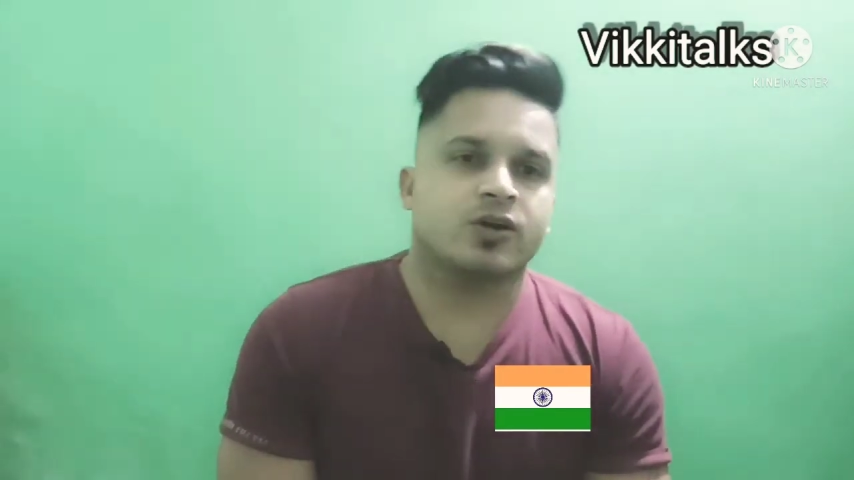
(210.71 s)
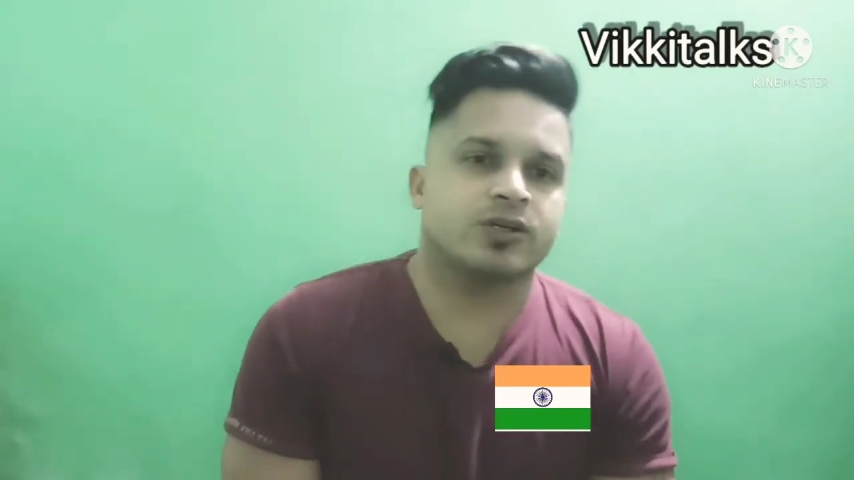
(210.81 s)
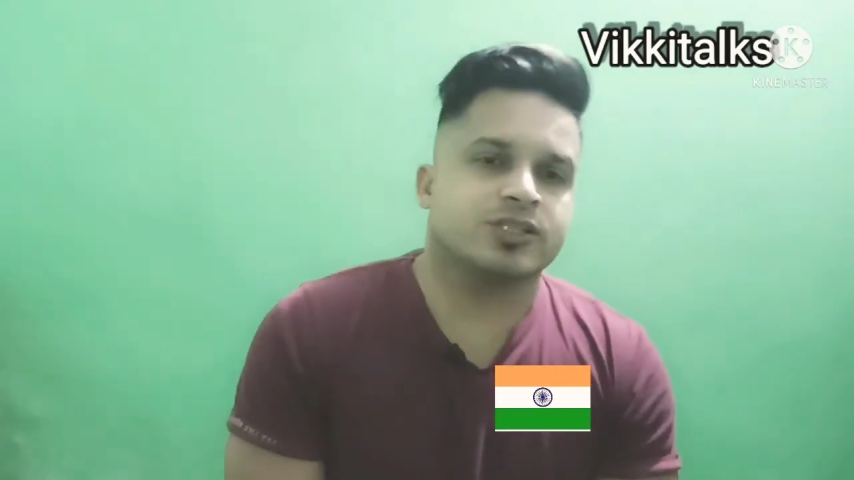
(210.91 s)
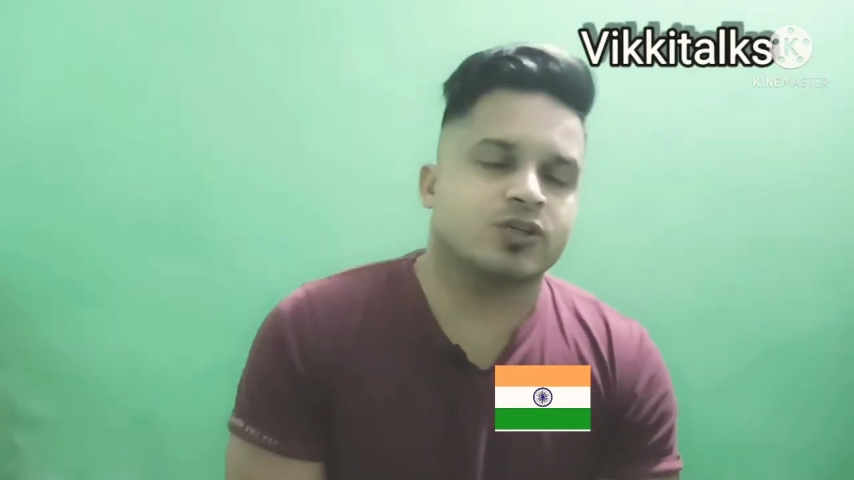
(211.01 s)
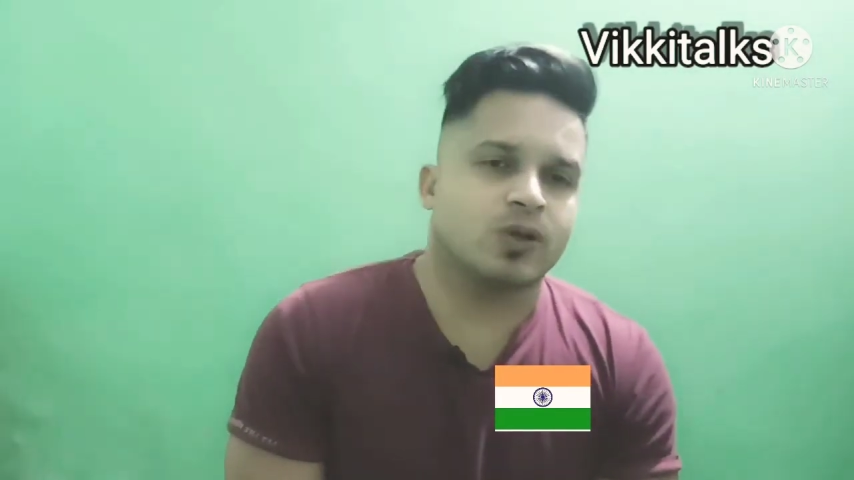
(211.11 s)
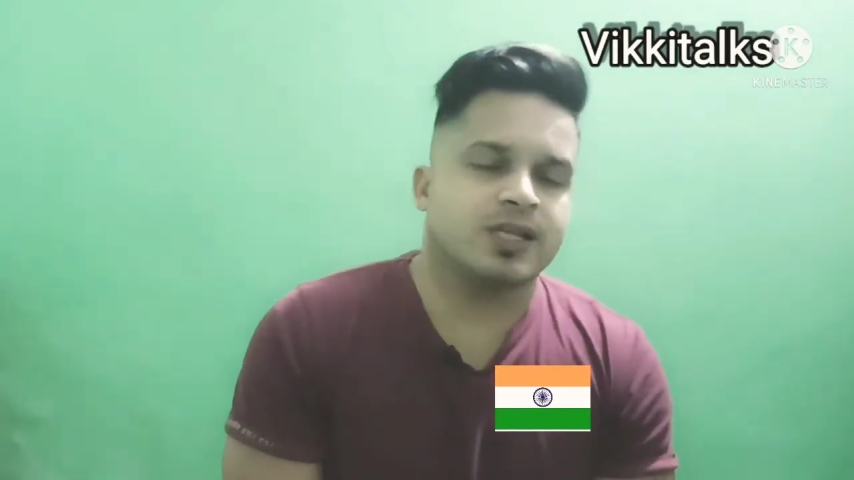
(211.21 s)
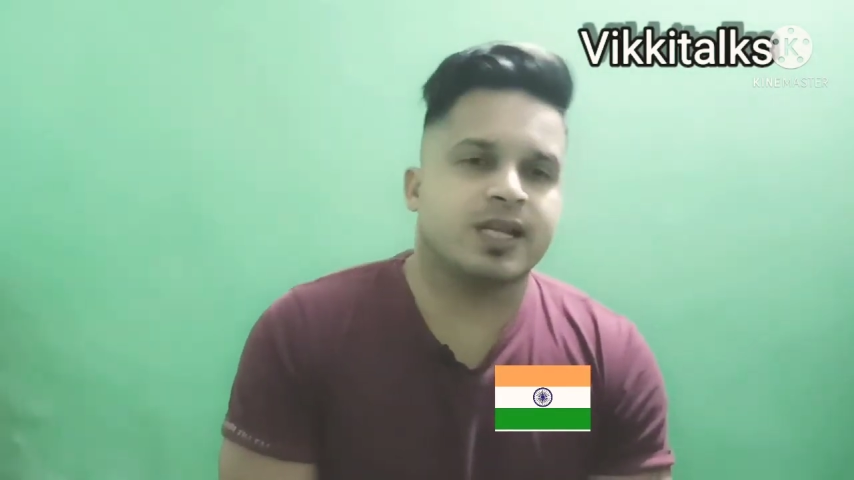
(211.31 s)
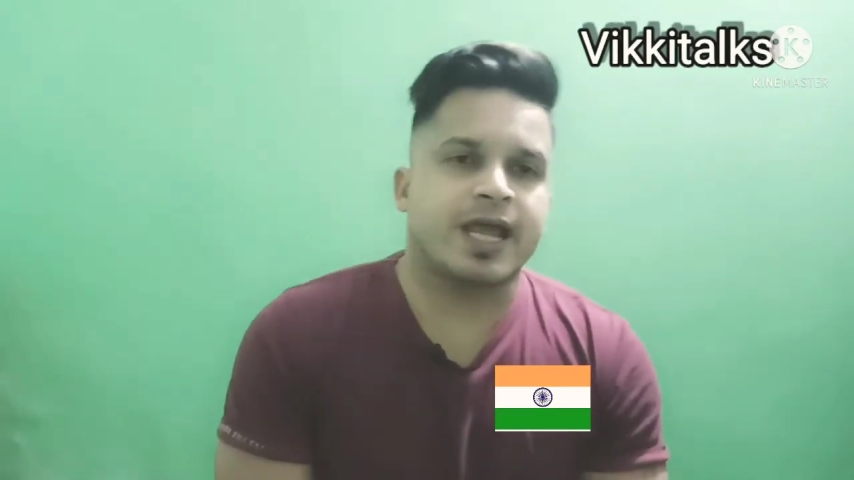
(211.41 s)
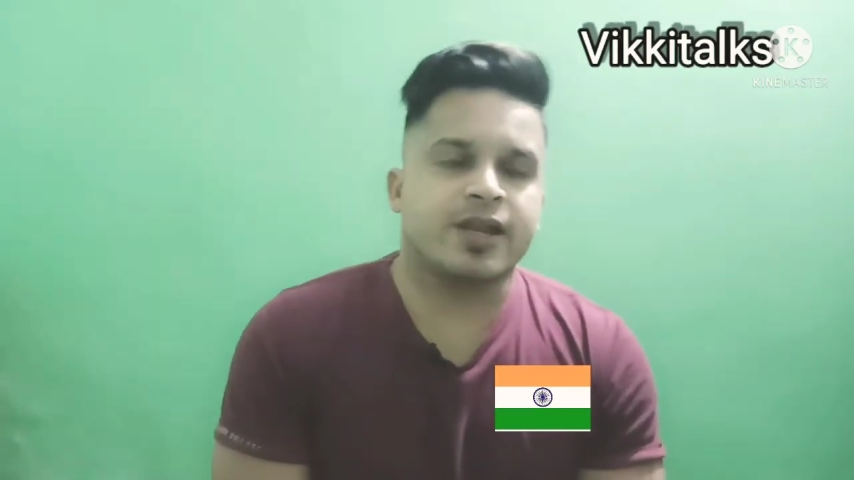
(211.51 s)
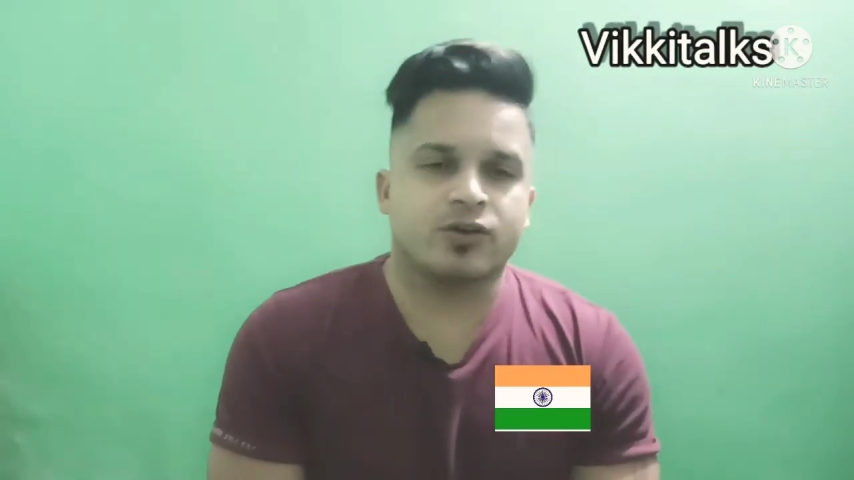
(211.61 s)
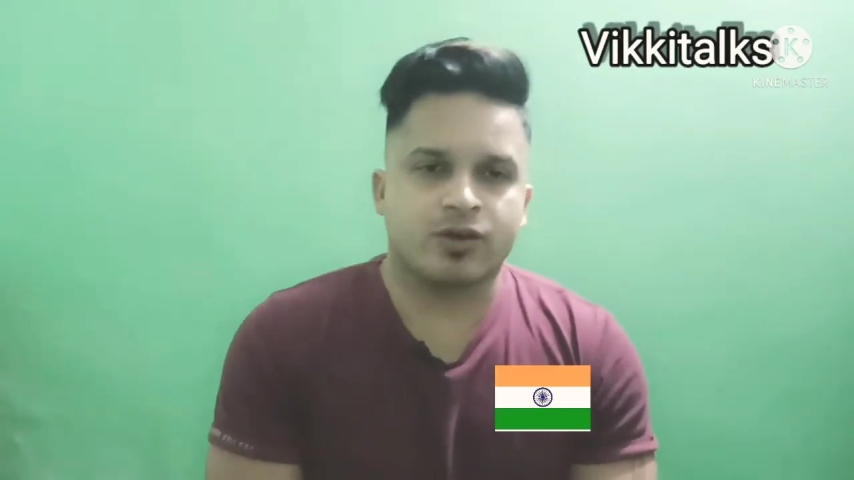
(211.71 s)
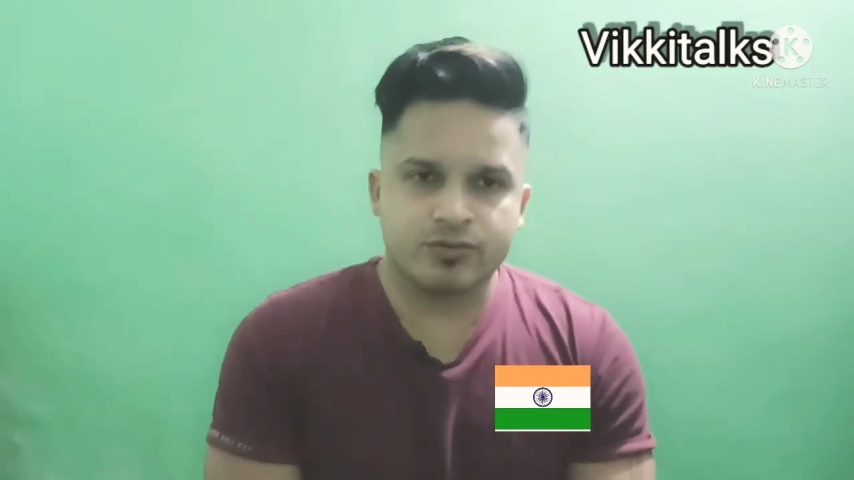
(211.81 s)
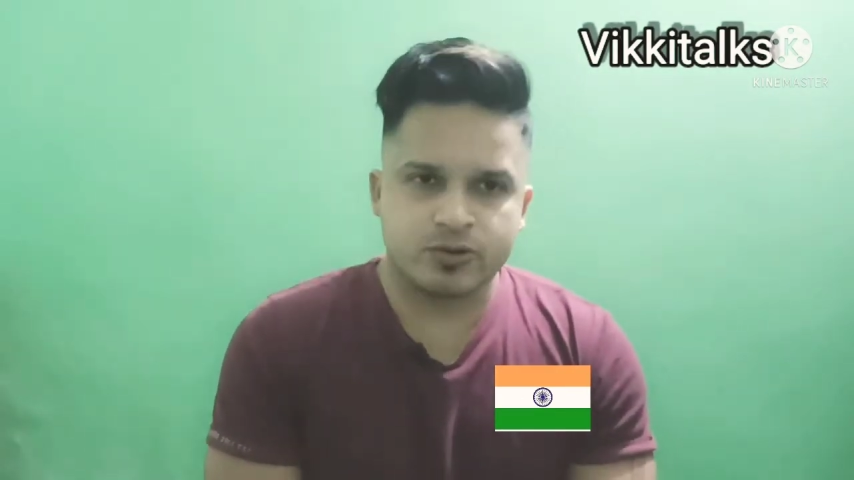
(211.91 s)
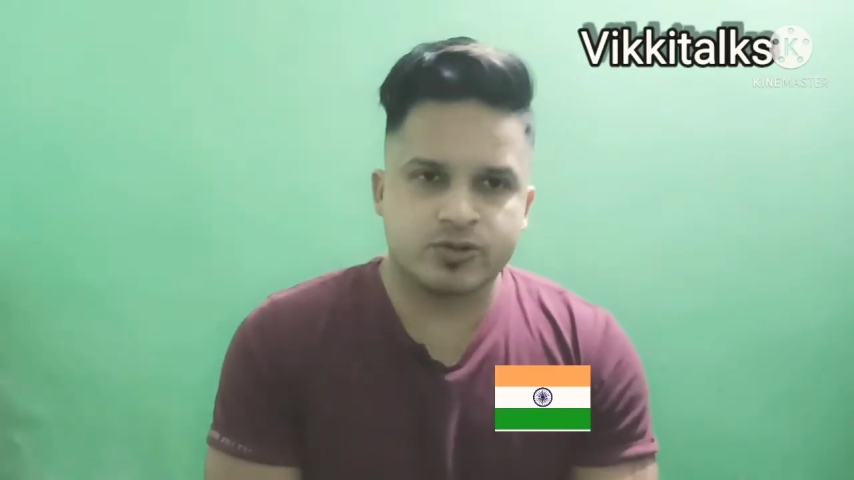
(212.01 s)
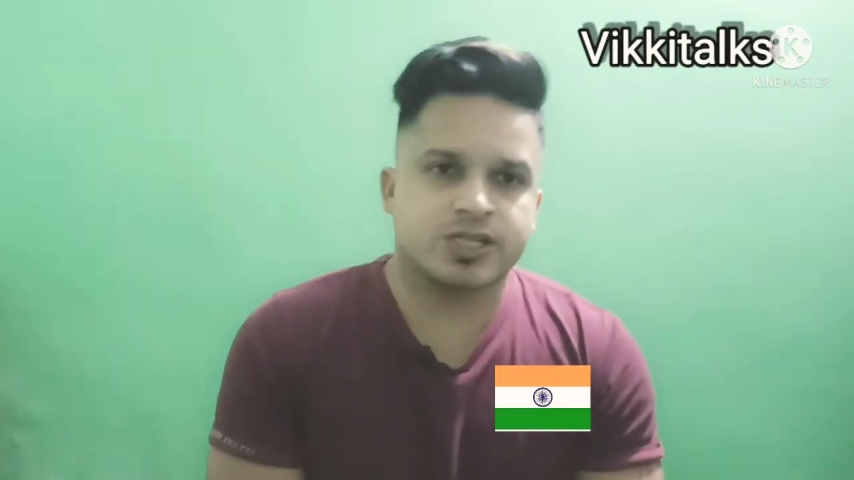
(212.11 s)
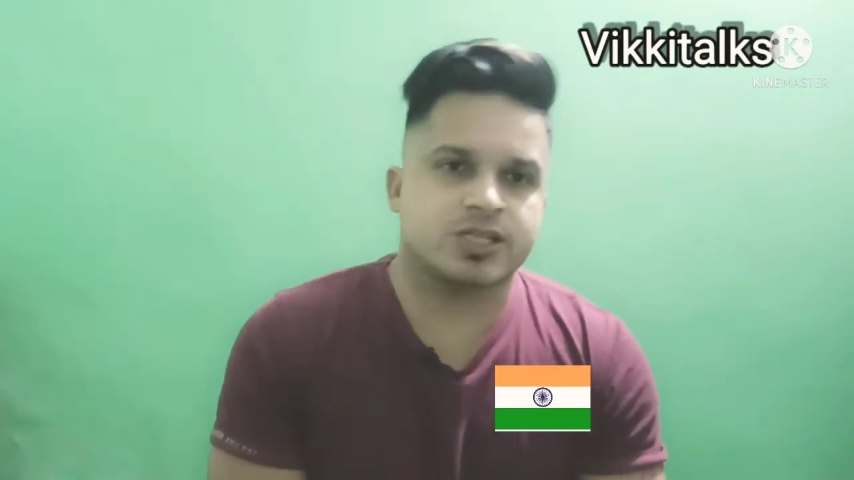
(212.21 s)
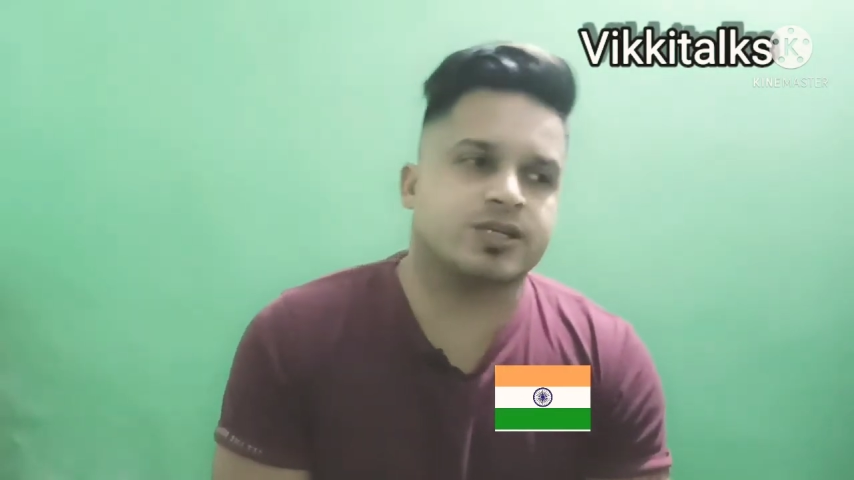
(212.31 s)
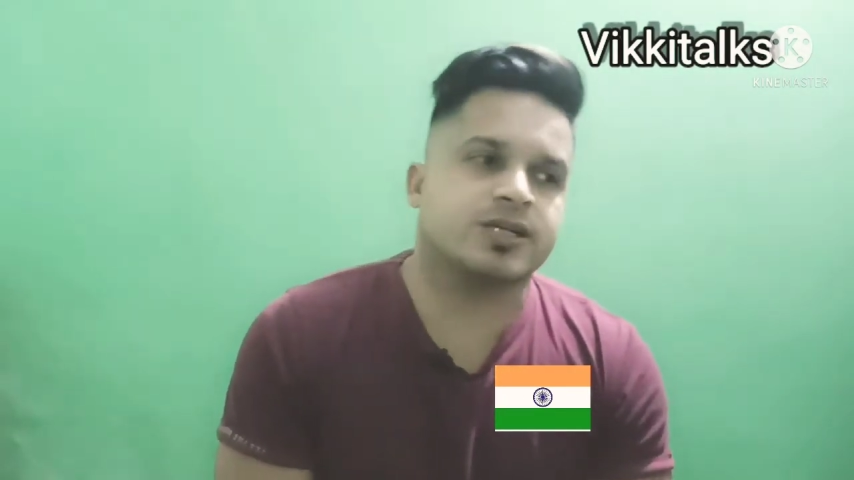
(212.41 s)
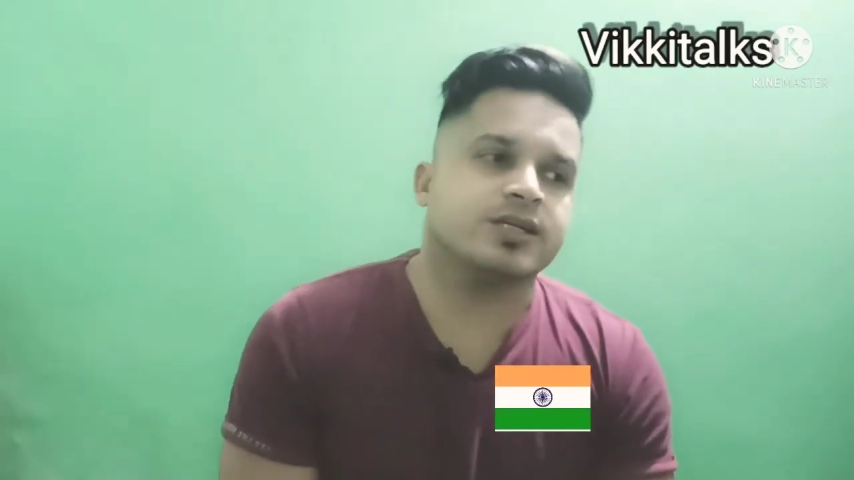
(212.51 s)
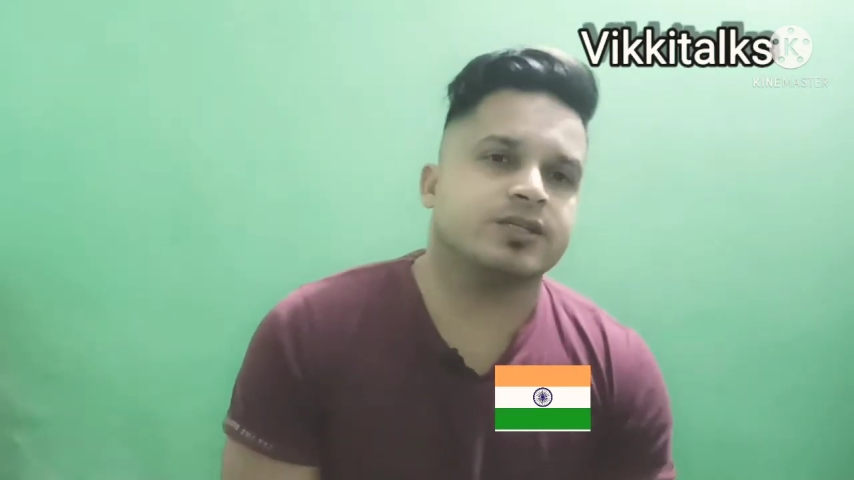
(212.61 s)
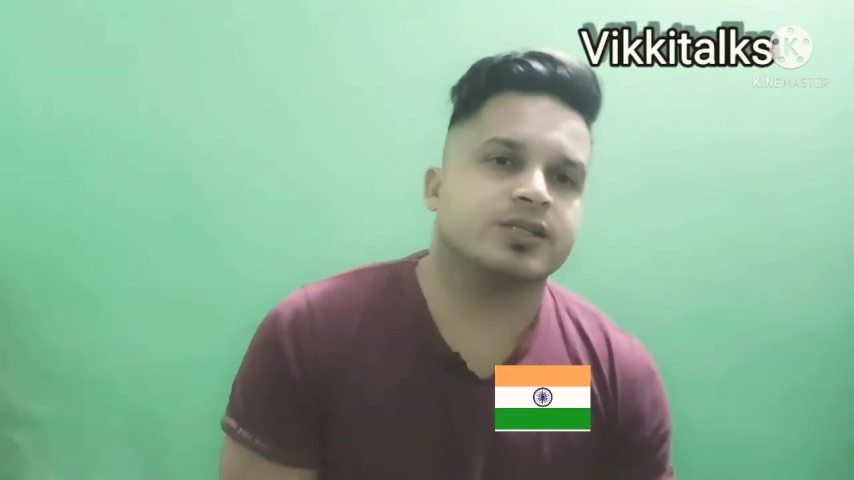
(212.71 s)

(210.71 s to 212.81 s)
on the holy land of Kurukshetra.